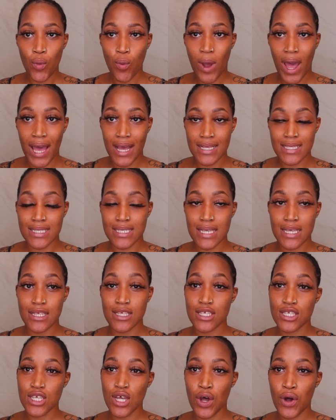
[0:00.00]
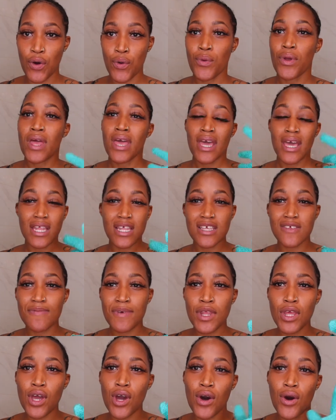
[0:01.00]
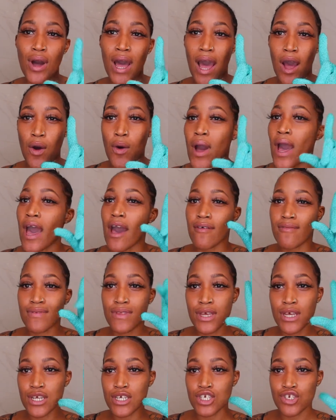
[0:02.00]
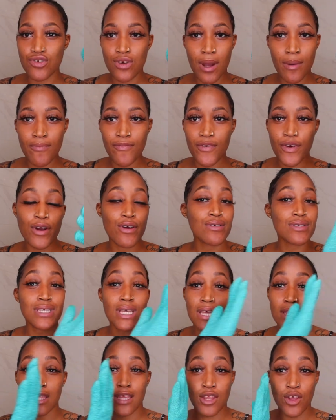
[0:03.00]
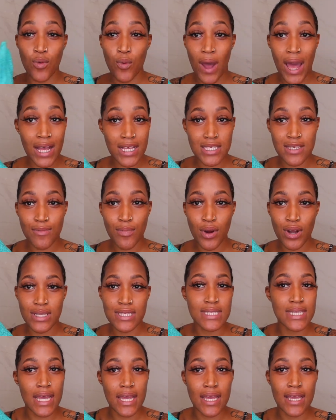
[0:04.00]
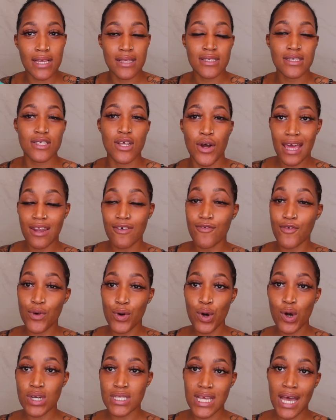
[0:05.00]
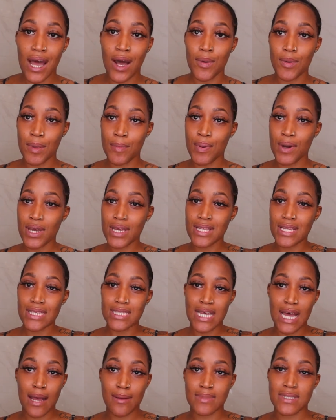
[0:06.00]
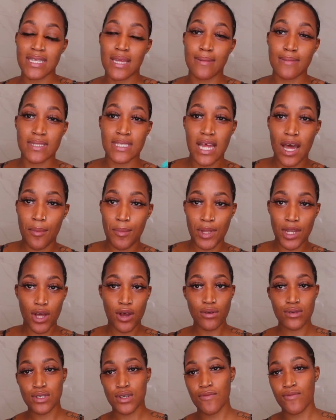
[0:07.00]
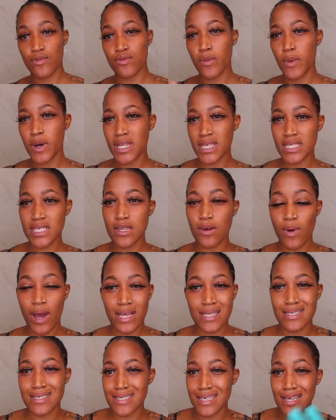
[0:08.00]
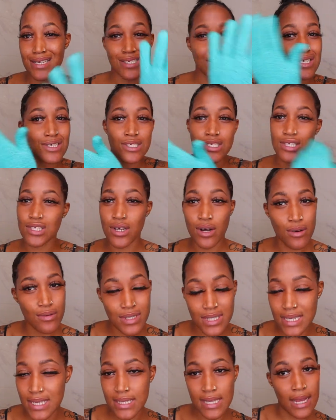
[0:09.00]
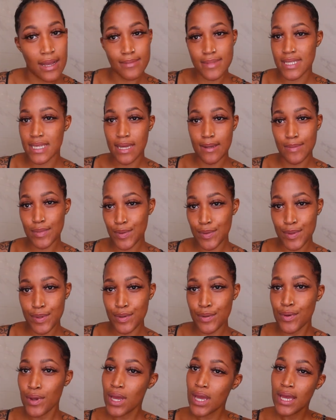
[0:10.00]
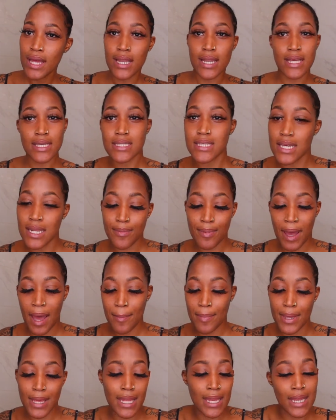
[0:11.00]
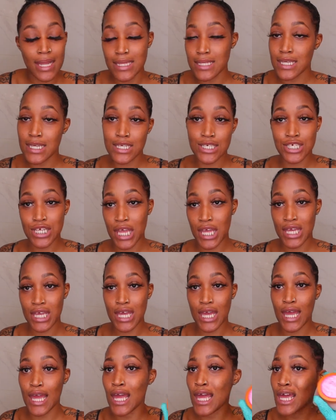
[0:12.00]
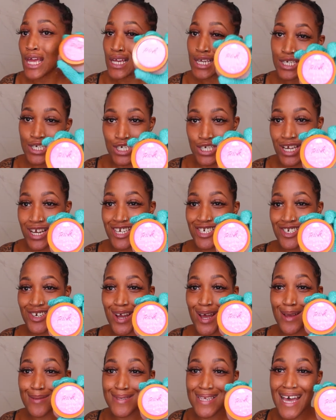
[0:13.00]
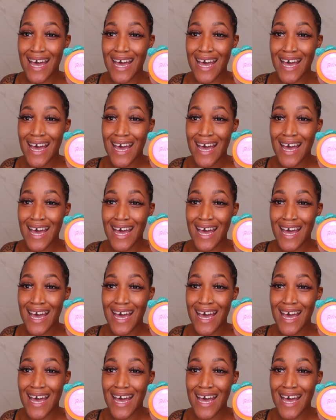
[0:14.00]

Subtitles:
waxing. So in this video, I'll have the scrub first and then the waxing part second. So, and of course, I'll be putting the timestamps down below. So if you want to see the waxing section, just go to the timestamp, boo. Let's get it popping. Let's get it shaking. Sugar scrub